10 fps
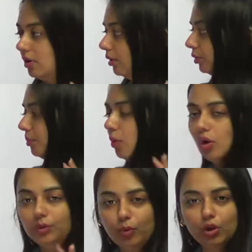
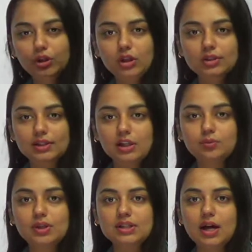both the
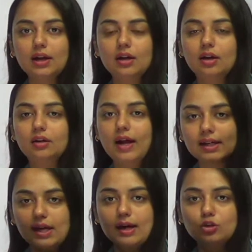statements are
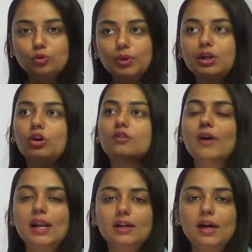right argument or
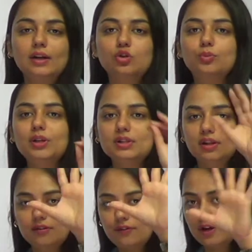valid arguments,
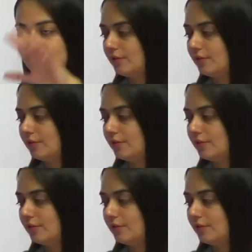then 5.